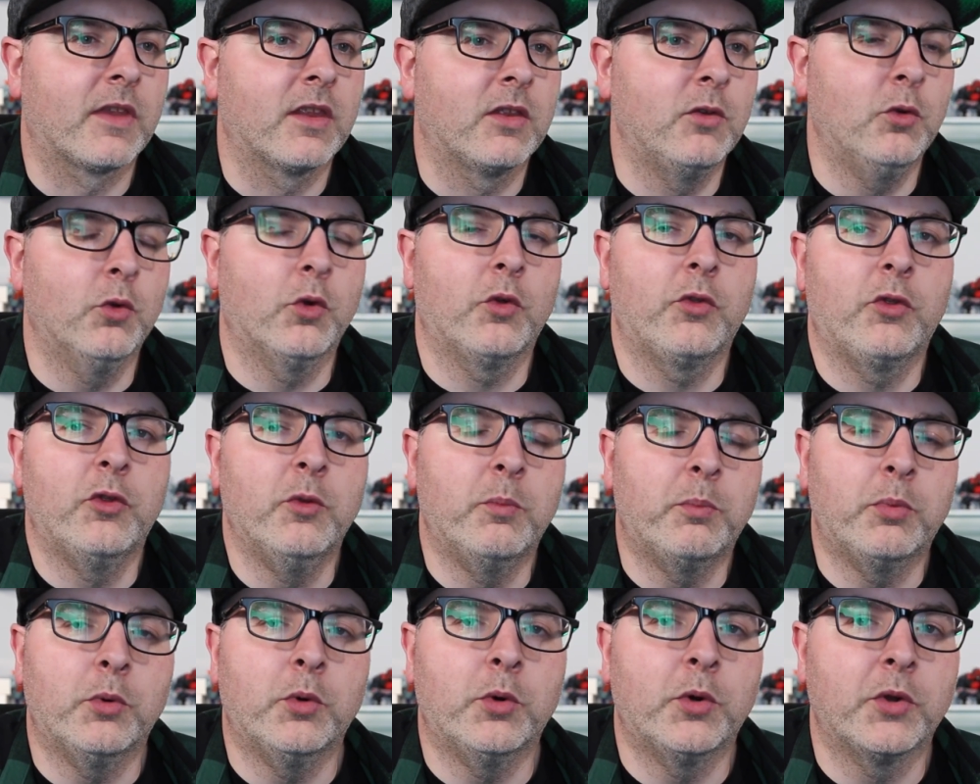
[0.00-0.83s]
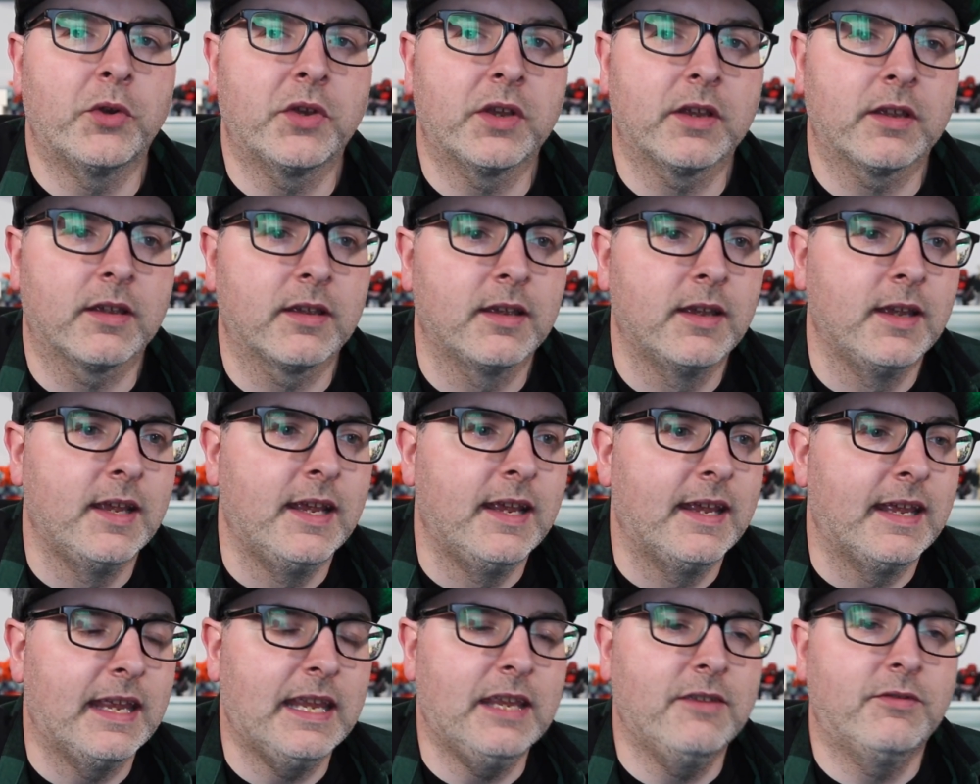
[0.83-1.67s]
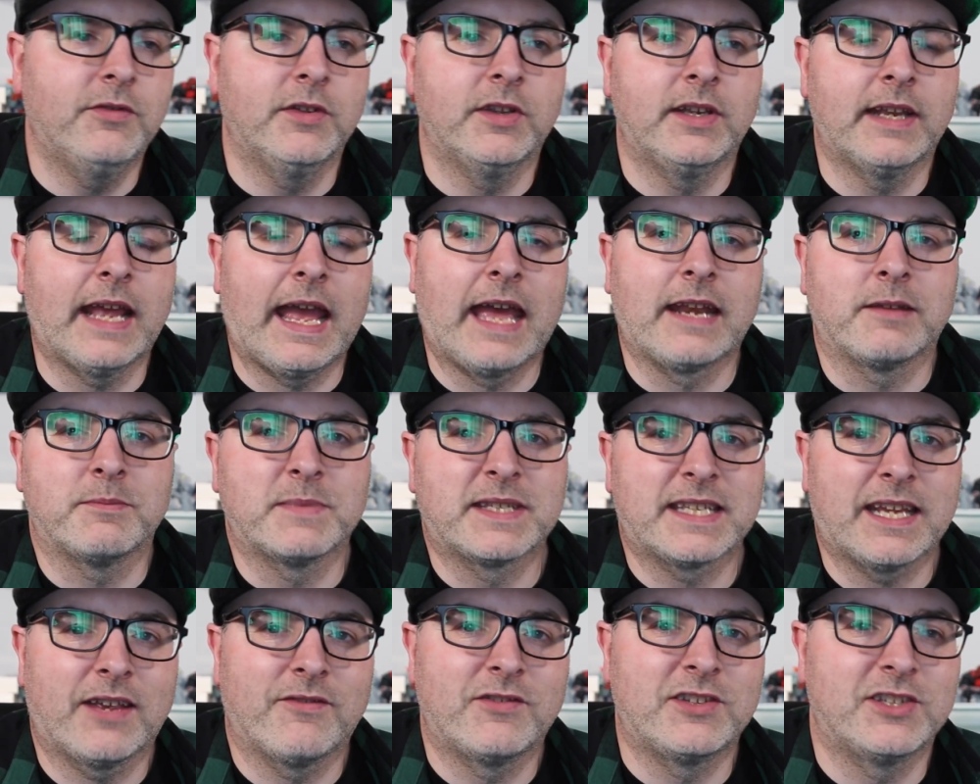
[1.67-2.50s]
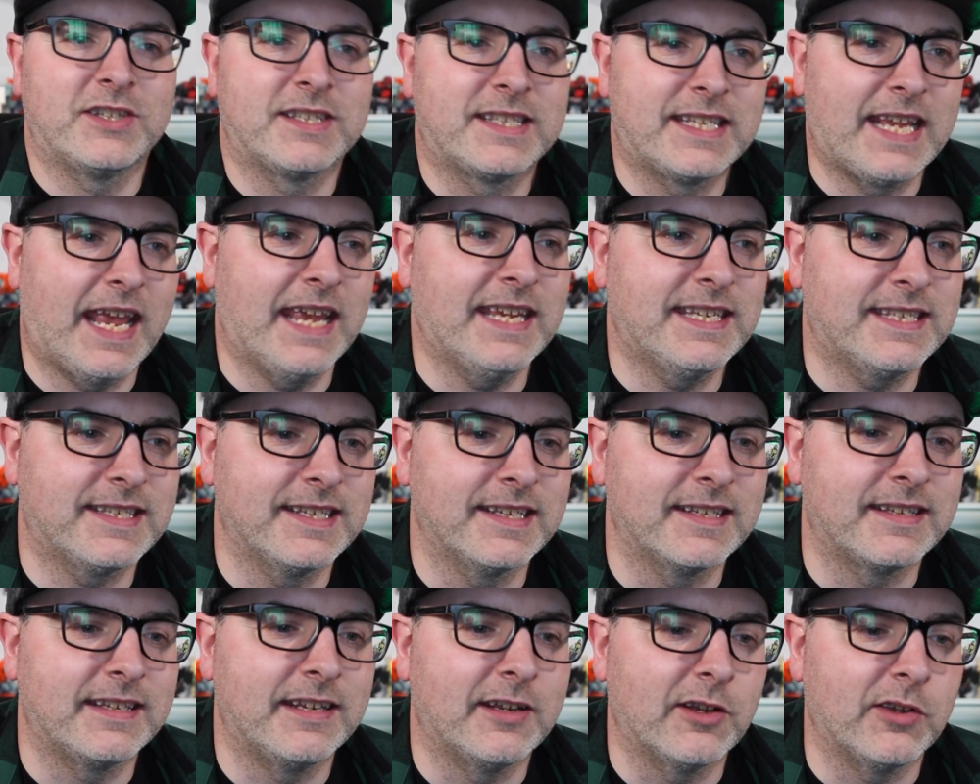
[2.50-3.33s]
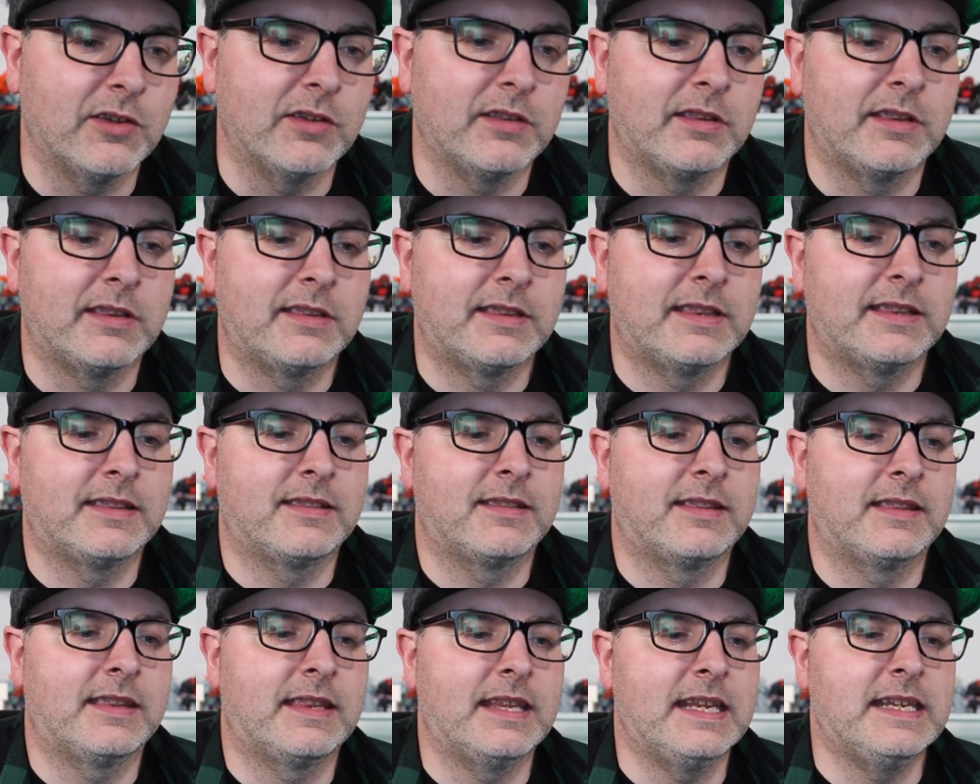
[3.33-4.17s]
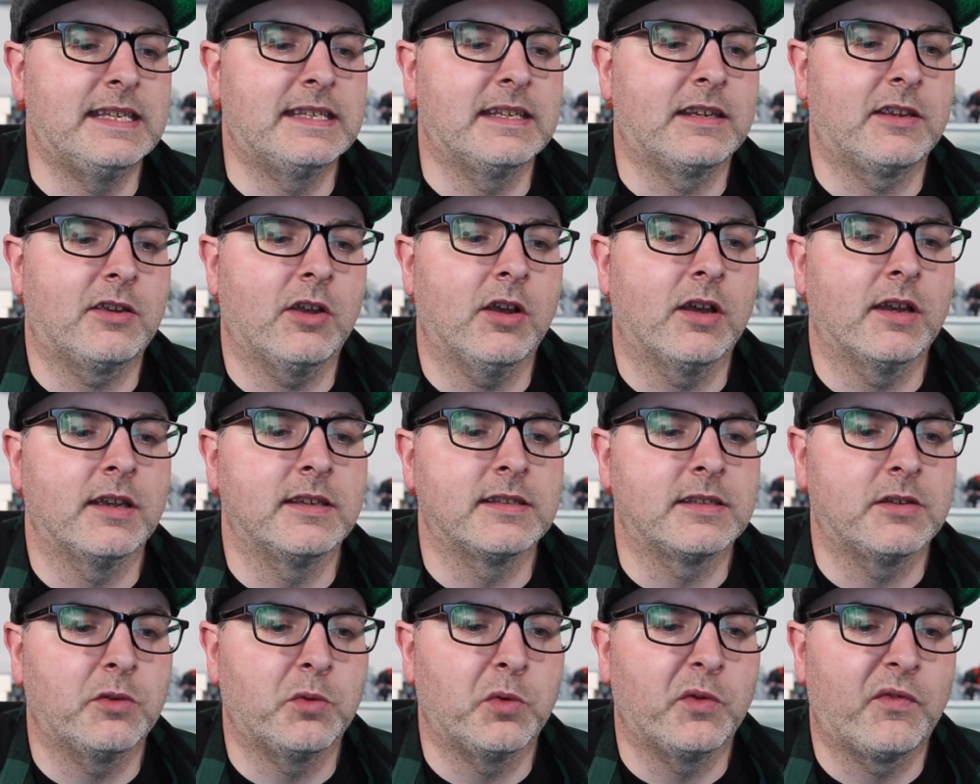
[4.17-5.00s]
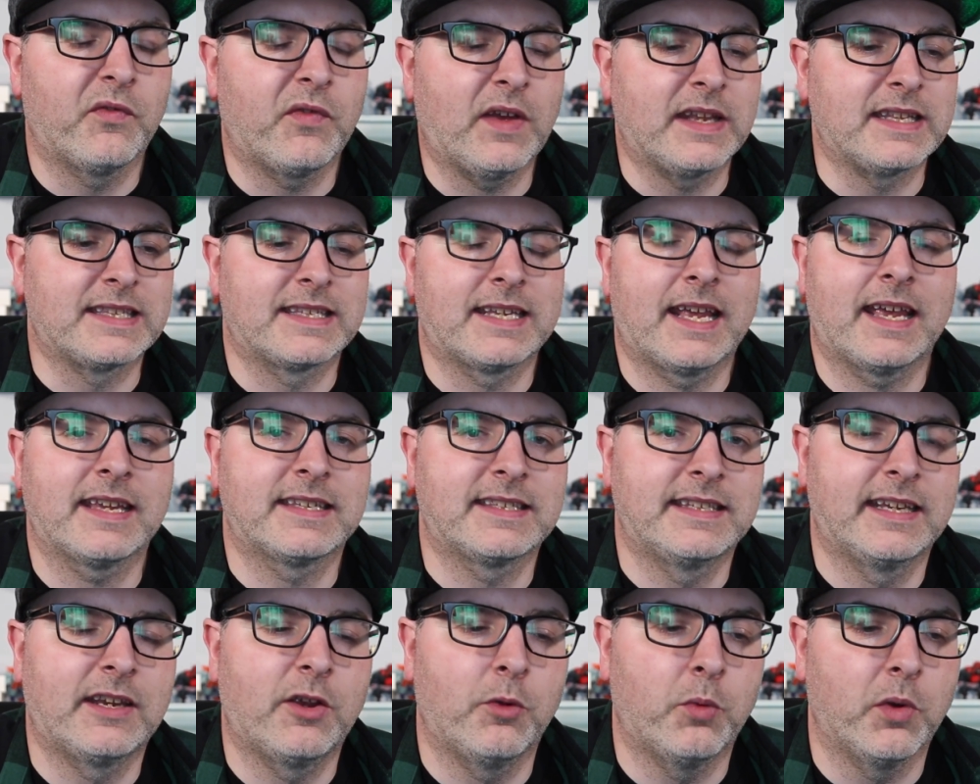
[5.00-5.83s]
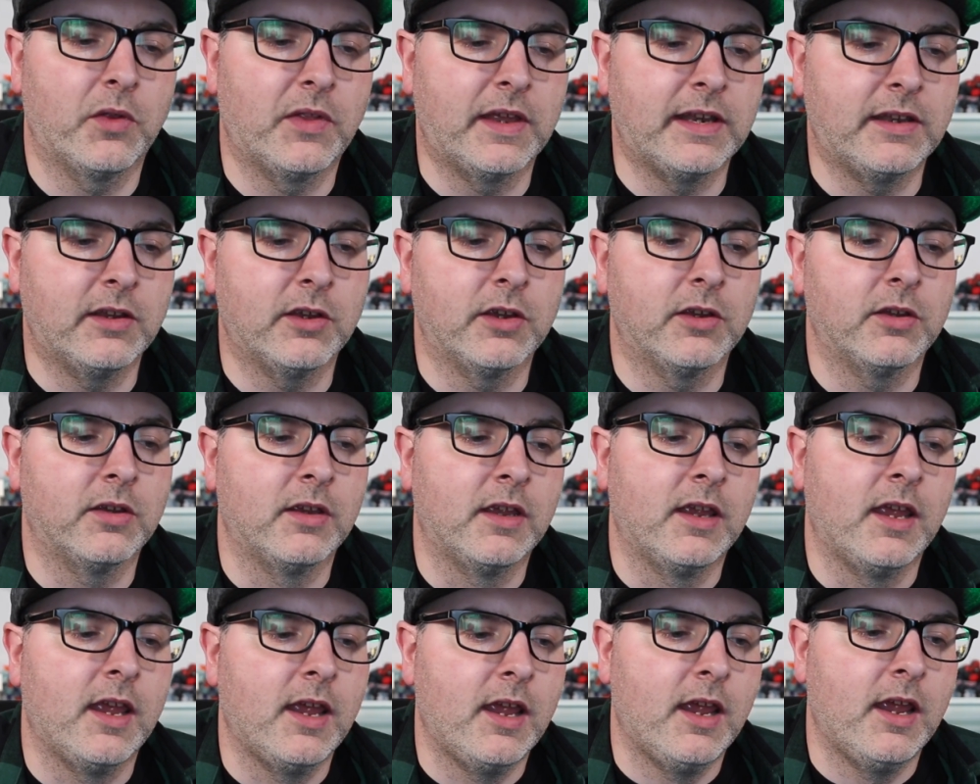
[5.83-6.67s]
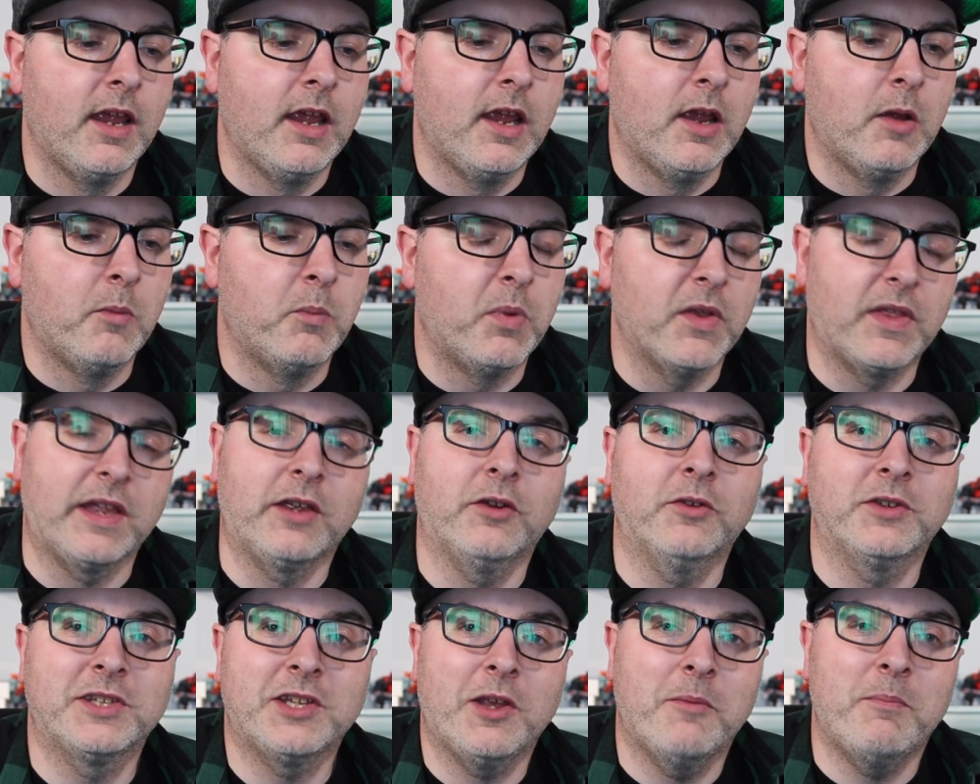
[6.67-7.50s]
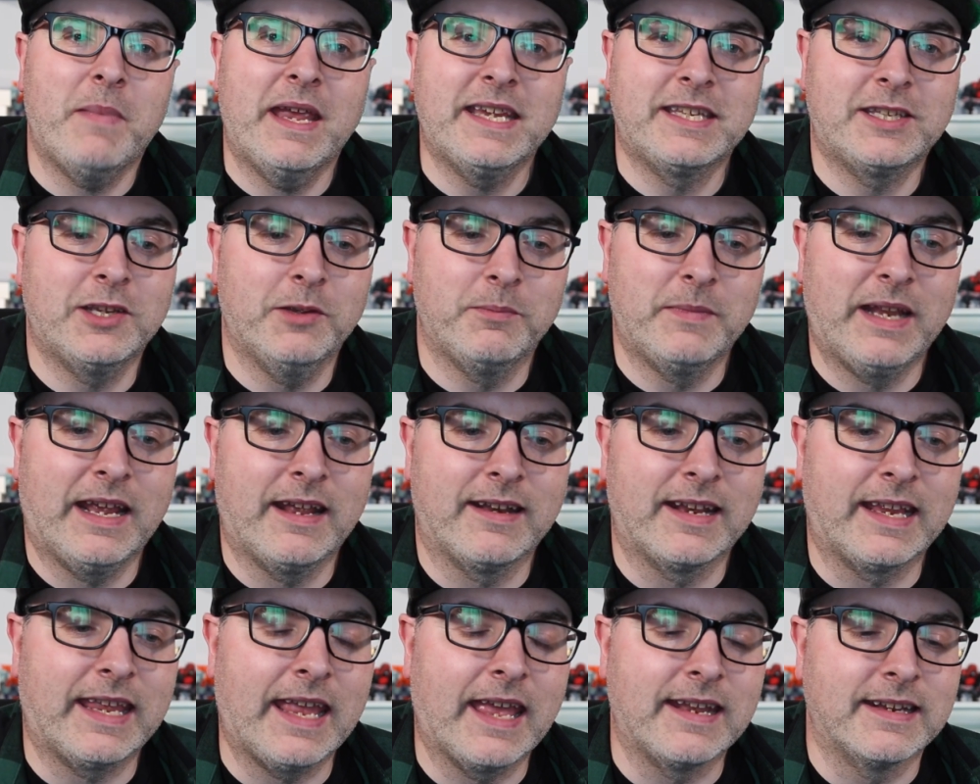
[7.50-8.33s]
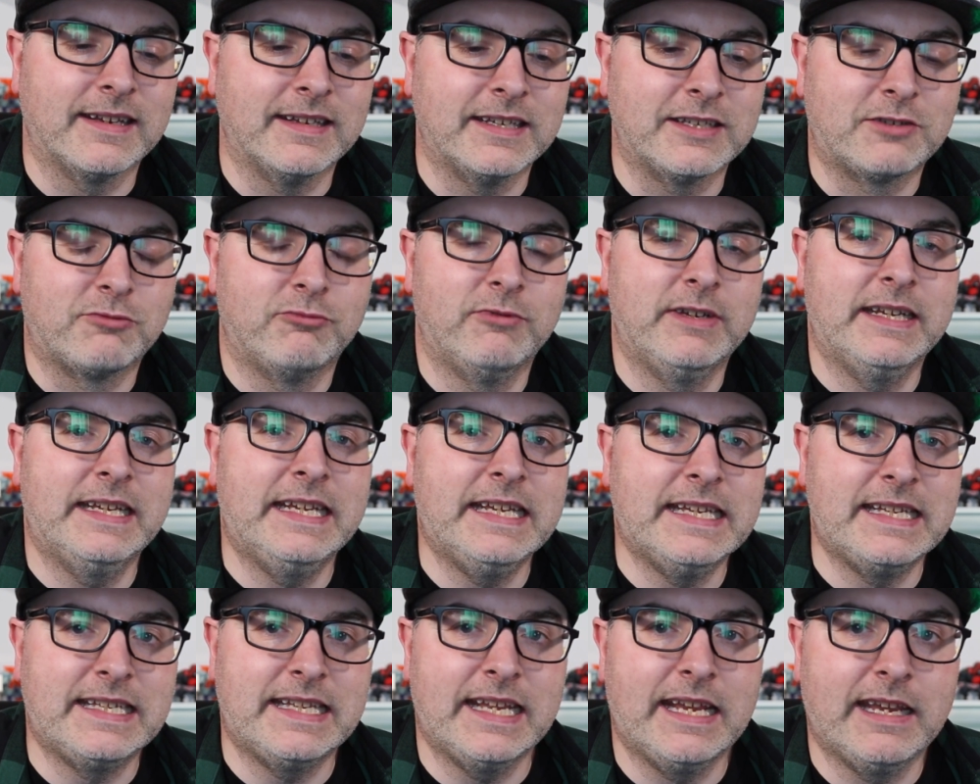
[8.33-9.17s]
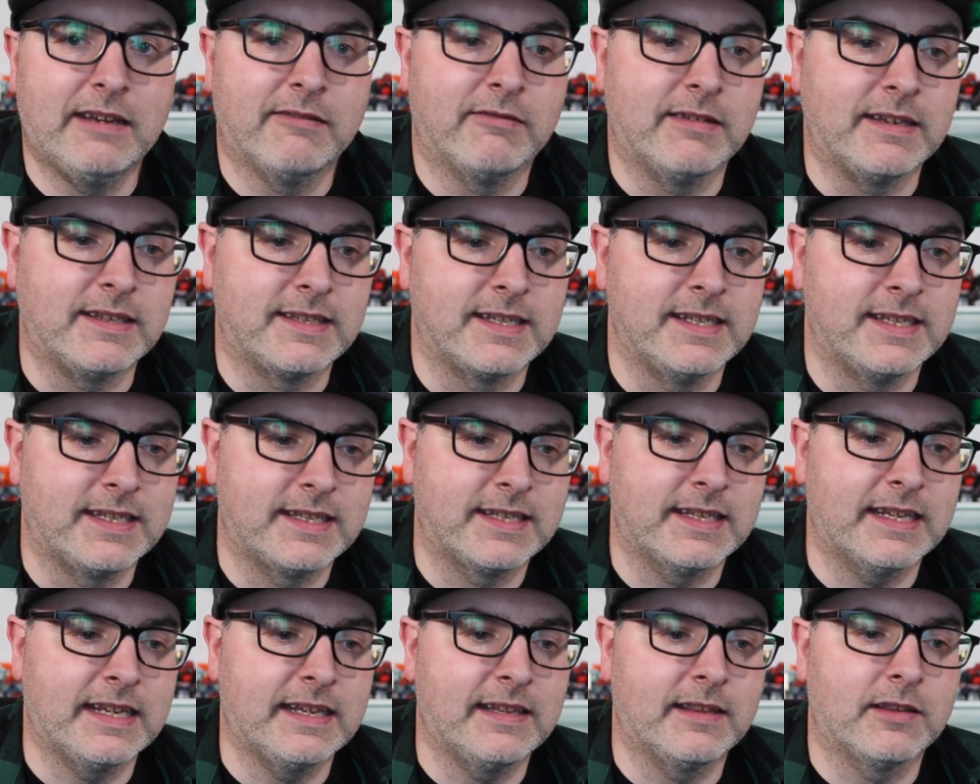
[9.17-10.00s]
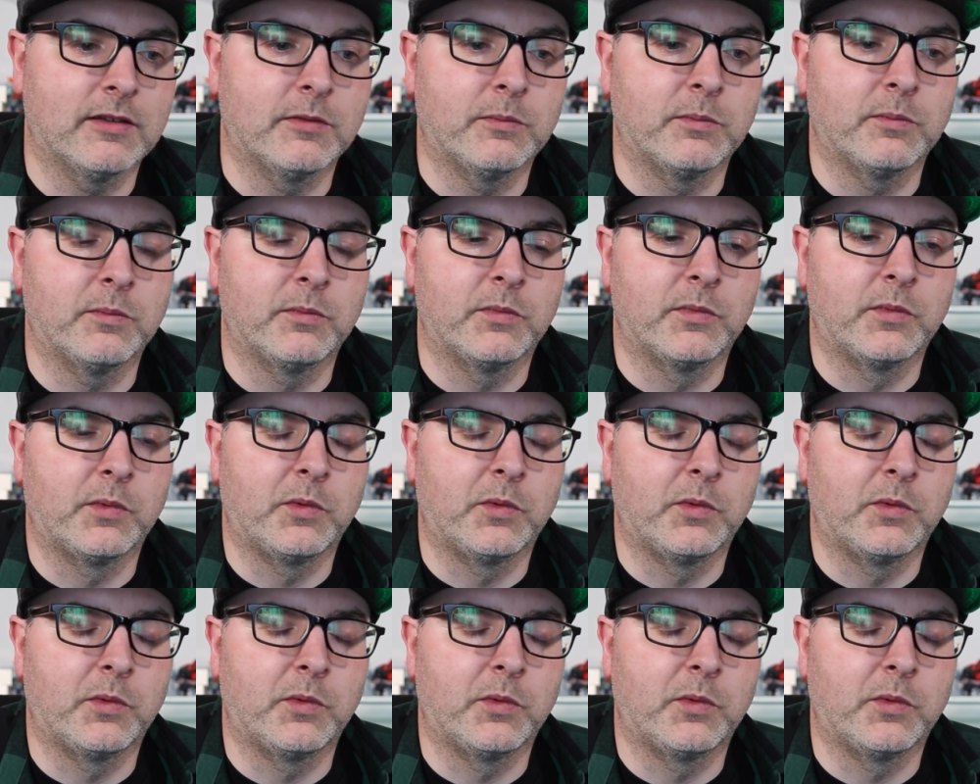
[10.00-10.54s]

North of the Border, even Adam Savage's Tested, you know, these are guys who are fantastic at what they do, but they also mess up now and again, and it's really endearing to see them